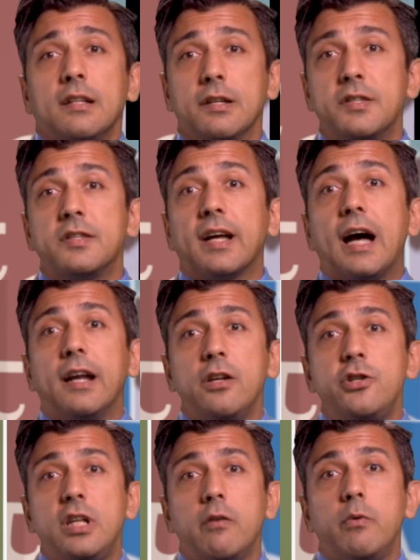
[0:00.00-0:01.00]
the
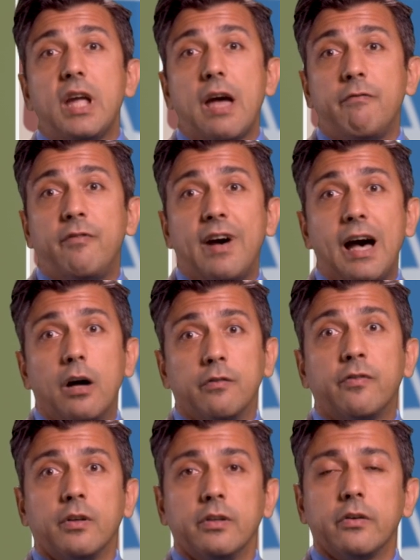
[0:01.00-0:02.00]
strategy that we have found
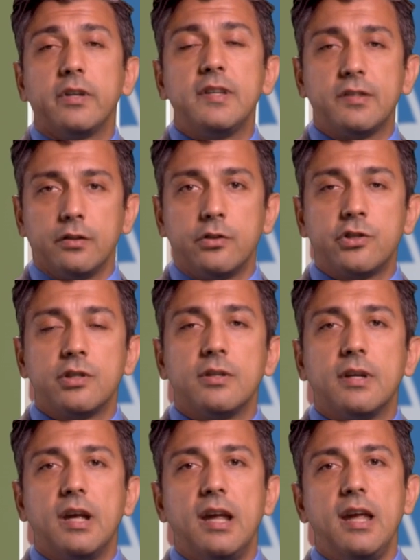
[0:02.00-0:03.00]
from the research
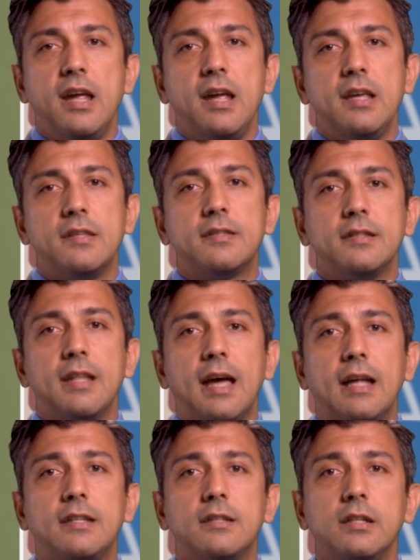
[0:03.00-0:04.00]
is
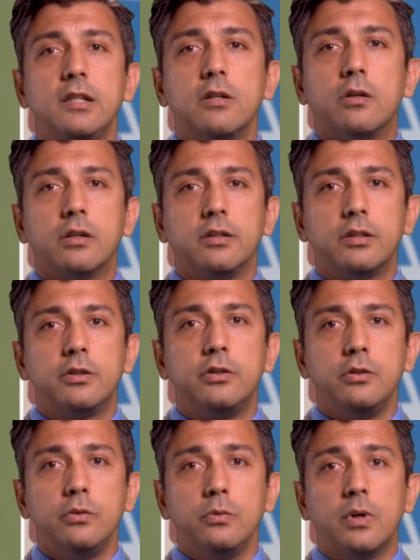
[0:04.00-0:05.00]
that in order
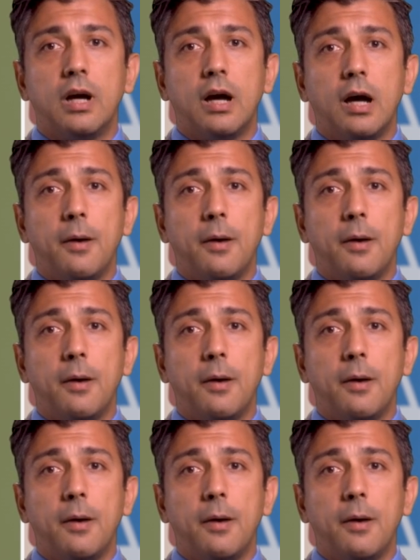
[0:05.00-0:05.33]
to